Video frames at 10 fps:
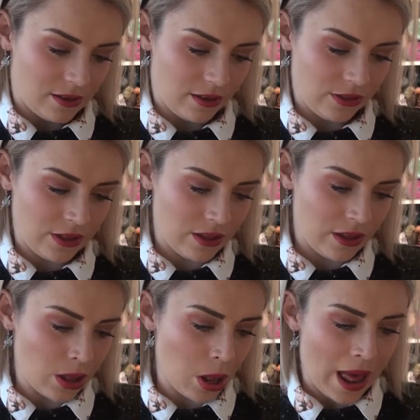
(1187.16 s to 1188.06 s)
think
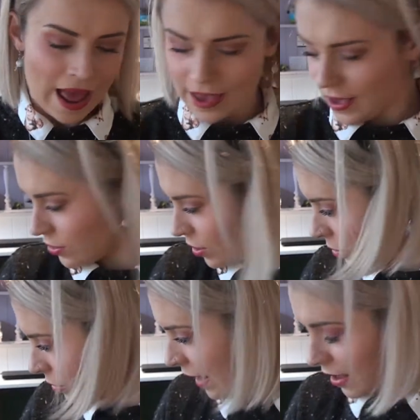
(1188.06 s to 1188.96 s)
they
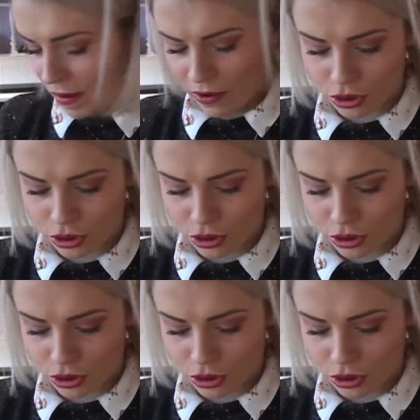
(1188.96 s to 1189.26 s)
look like about